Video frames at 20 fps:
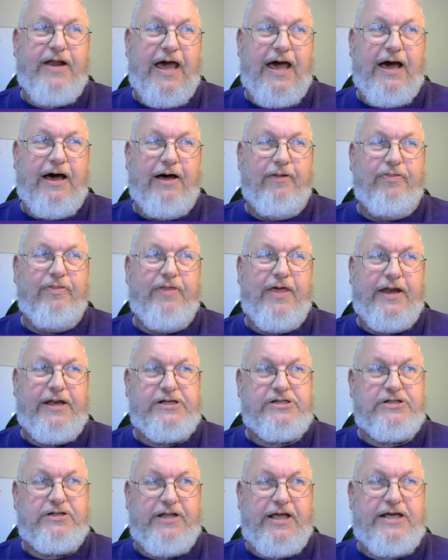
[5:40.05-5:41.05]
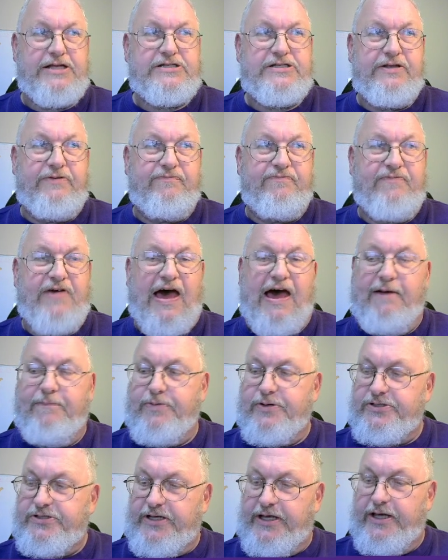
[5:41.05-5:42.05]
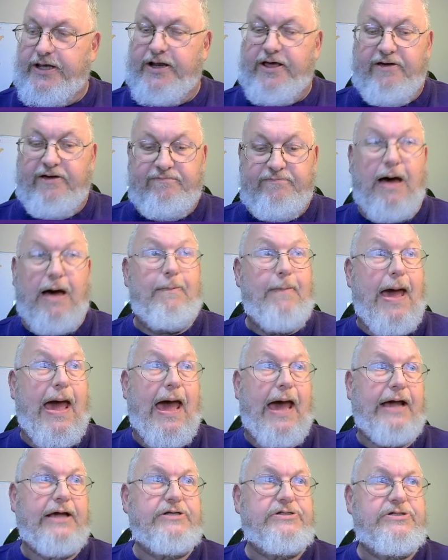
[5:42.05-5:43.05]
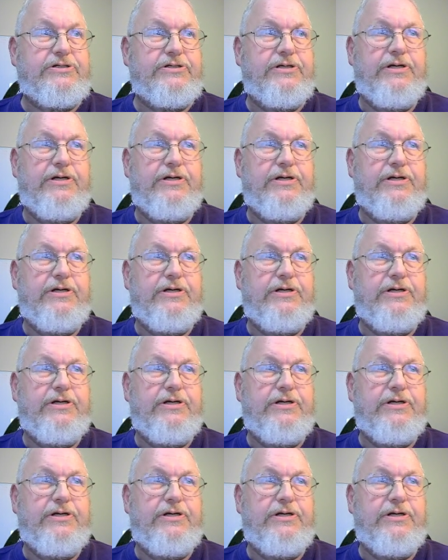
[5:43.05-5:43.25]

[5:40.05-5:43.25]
out that it's less than 5% of my max.